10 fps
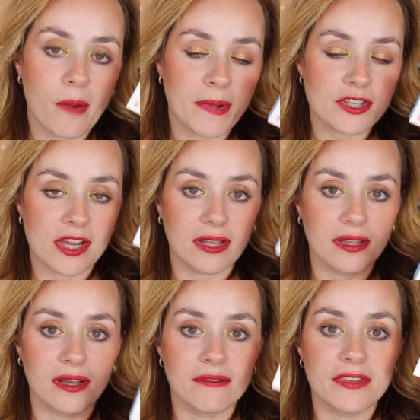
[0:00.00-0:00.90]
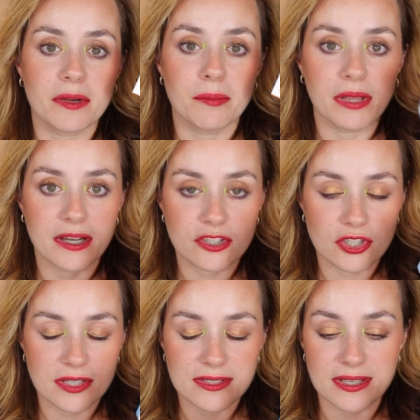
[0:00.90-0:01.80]
how much I love their
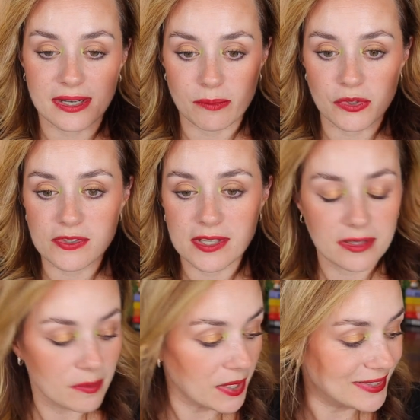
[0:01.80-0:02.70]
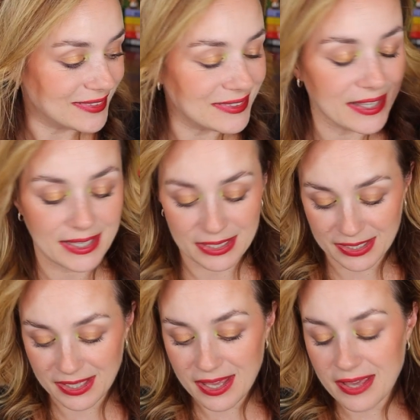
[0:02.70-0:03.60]
blushes, and I'm using them
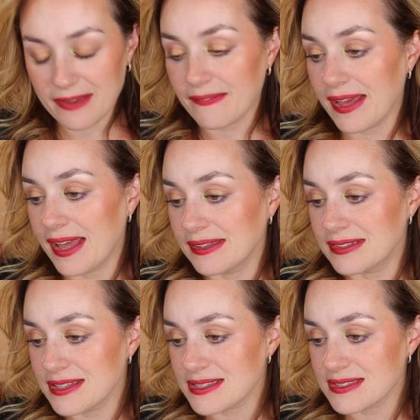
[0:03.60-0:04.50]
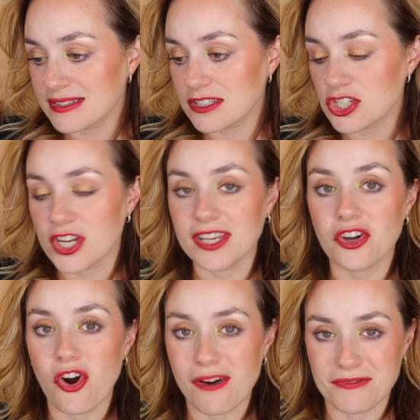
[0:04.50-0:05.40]
daily, and this is in the shade
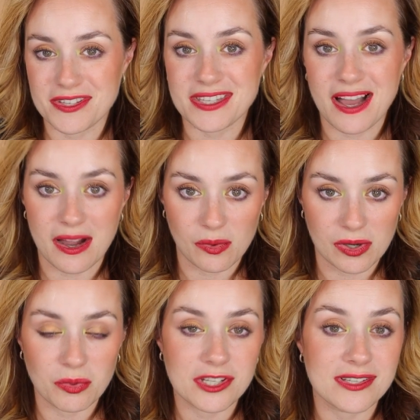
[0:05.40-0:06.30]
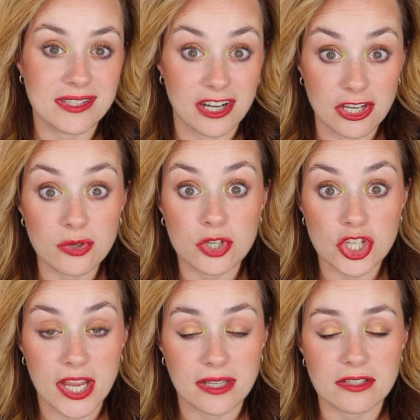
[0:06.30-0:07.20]
Office Hour, which is their new
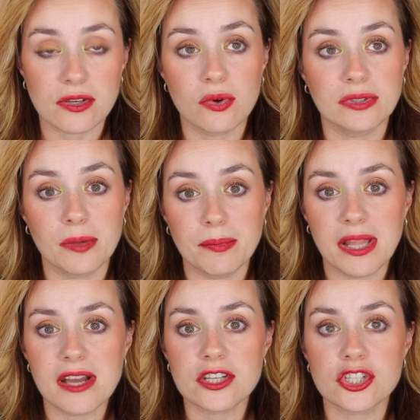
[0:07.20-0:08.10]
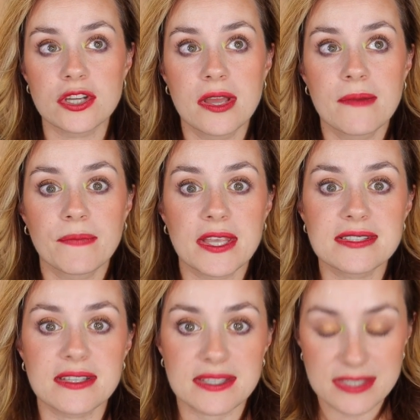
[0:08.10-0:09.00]
shade. So the blush is
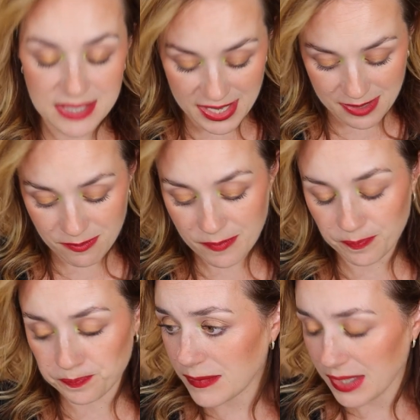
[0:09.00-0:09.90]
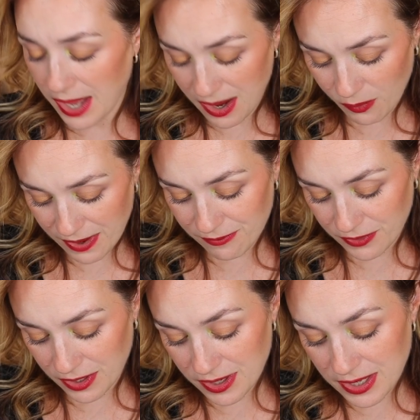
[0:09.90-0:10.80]
the same.
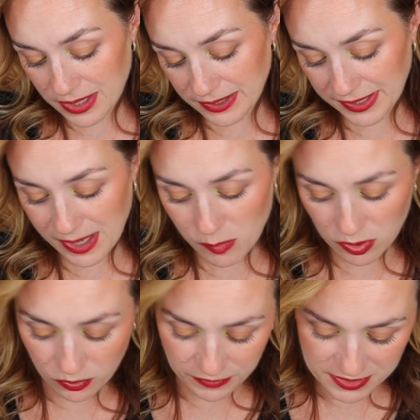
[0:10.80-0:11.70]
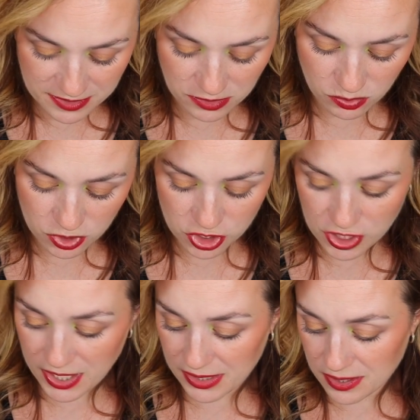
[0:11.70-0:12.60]
However, they came out with this new
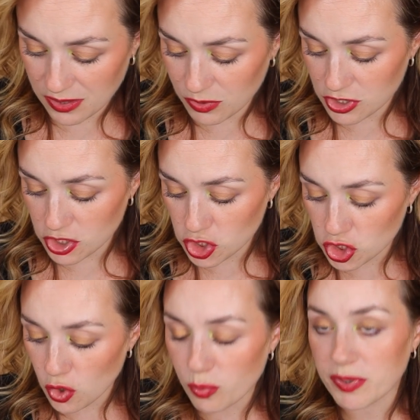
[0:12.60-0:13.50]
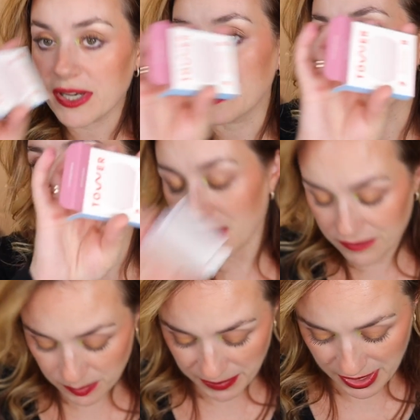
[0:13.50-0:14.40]
shade, which is so pretty. Love
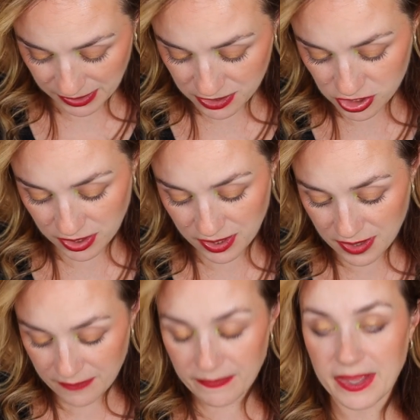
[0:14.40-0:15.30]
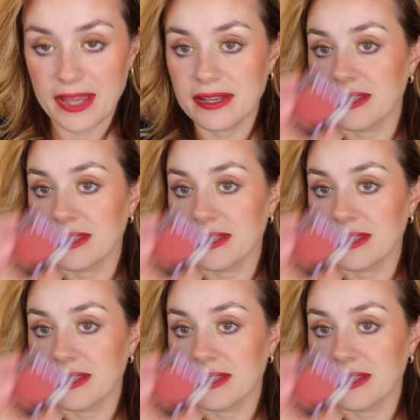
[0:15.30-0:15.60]
the packaging. And